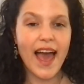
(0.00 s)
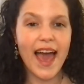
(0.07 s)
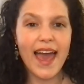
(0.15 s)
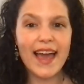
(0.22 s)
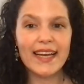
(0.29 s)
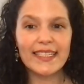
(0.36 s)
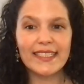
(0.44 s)

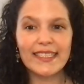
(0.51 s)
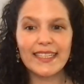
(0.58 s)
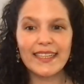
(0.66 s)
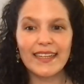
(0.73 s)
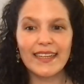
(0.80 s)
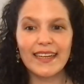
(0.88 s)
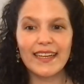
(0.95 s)
And
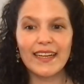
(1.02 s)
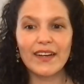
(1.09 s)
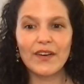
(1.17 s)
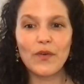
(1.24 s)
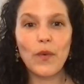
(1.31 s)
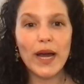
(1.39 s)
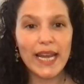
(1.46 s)

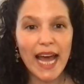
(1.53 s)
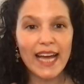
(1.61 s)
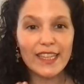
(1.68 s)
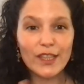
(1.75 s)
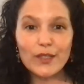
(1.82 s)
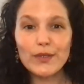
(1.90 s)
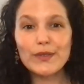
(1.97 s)
when I
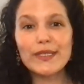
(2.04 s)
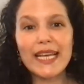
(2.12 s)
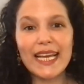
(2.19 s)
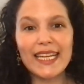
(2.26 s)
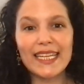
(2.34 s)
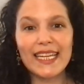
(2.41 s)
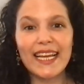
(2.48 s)
lose
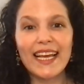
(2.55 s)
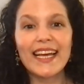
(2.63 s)
it,